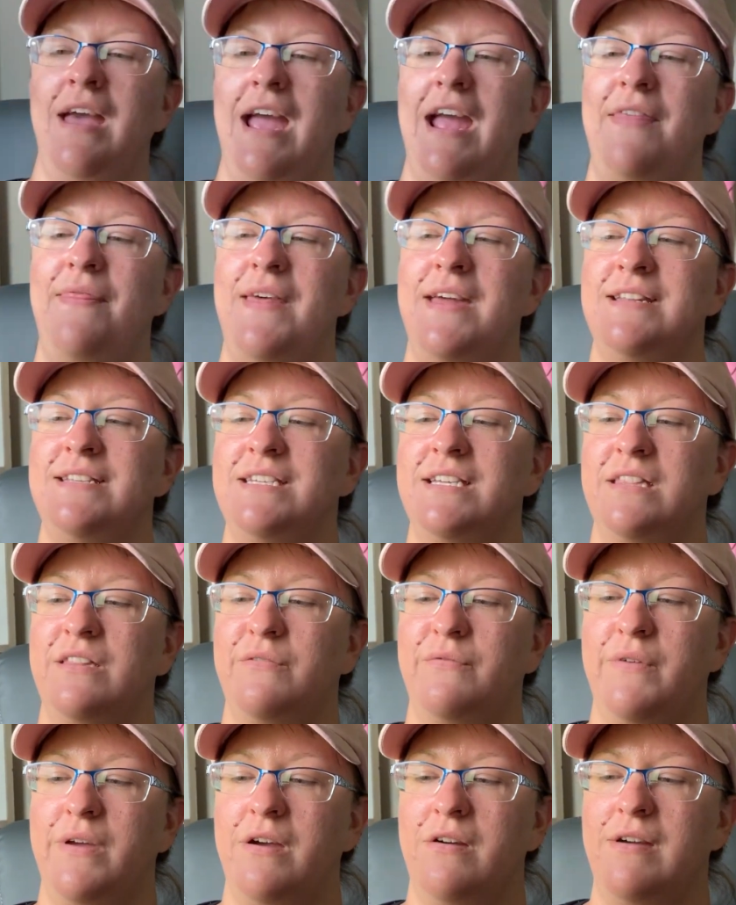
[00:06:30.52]
and then to
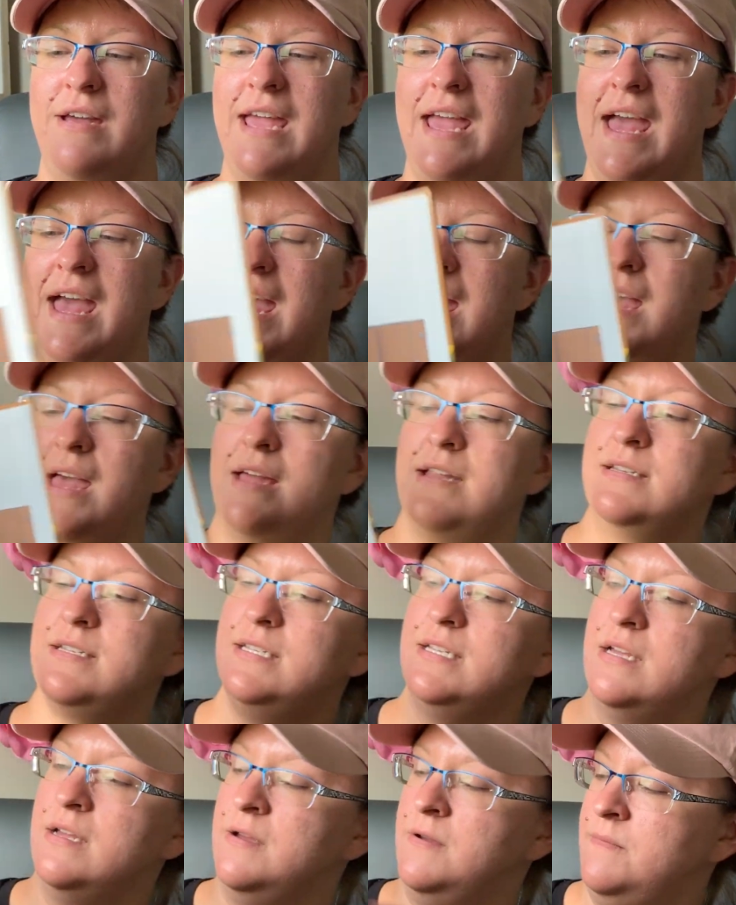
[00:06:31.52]
the very
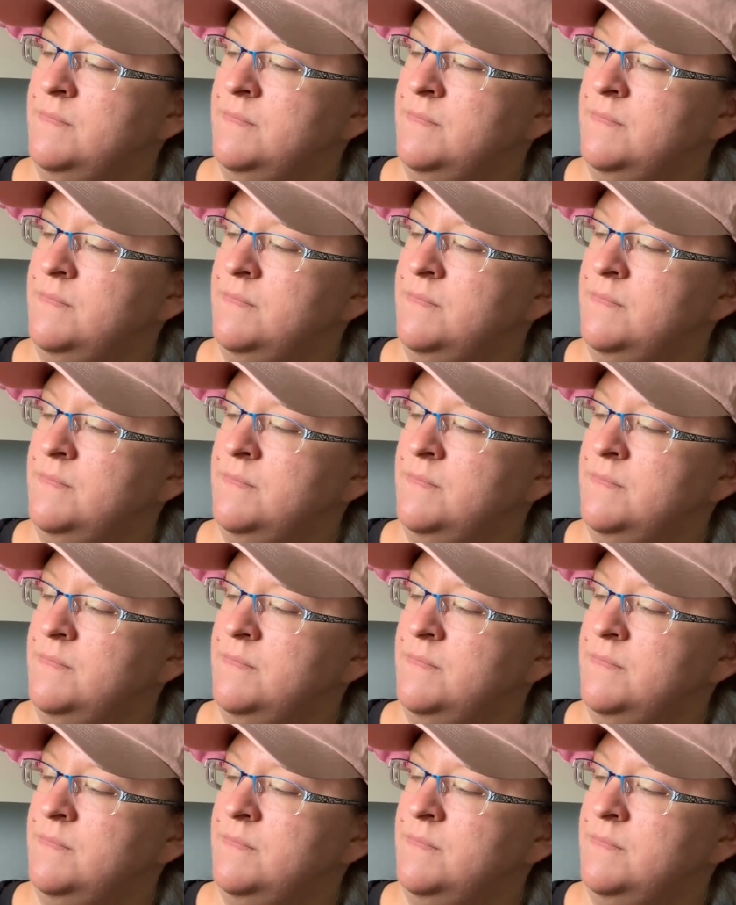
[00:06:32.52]
end,